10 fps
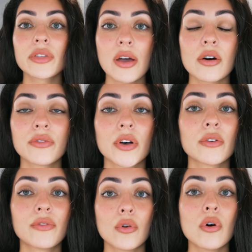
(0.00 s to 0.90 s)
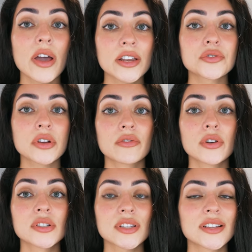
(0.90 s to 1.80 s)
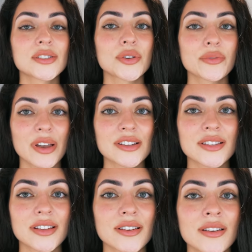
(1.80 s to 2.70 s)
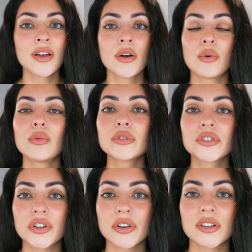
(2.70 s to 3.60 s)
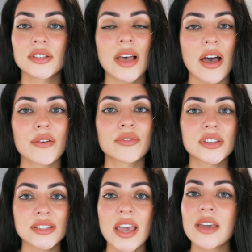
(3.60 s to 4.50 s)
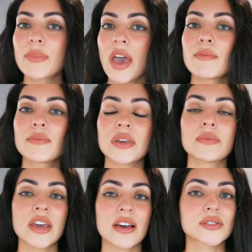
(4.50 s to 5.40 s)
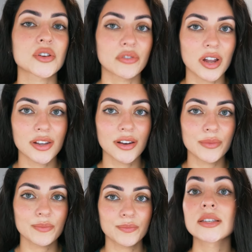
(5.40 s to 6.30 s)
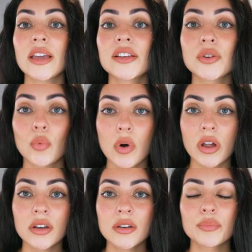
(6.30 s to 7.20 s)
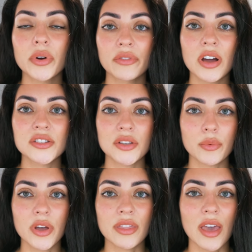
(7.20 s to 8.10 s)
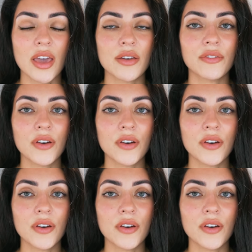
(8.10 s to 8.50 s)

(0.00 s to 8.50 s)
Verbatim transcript: they offer four entry routes into medicine, all students have the same MBBS curriculum. Stage 1 provides you with a